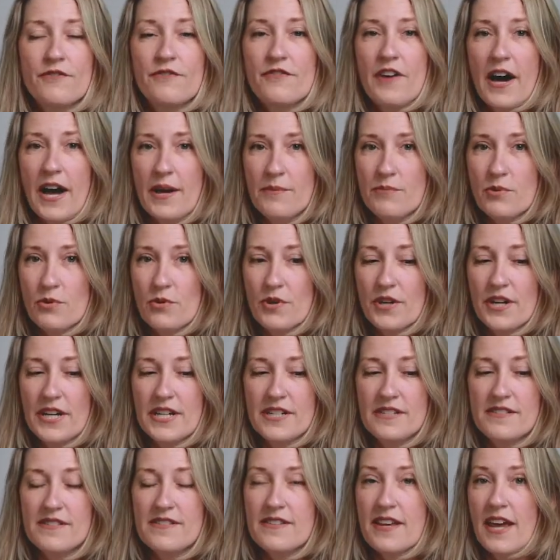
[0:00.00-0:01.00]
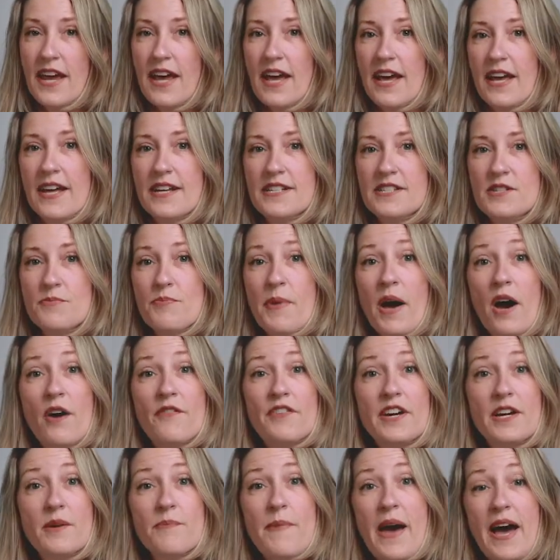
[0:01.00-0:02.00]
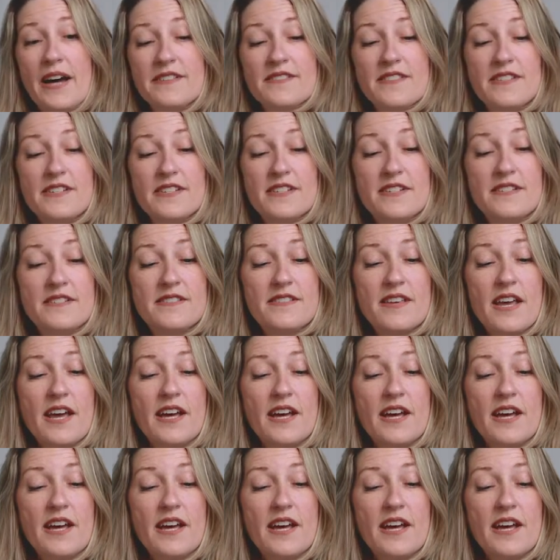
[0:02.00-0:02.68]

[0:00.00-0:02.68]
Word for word: fibroids and pelvic masses,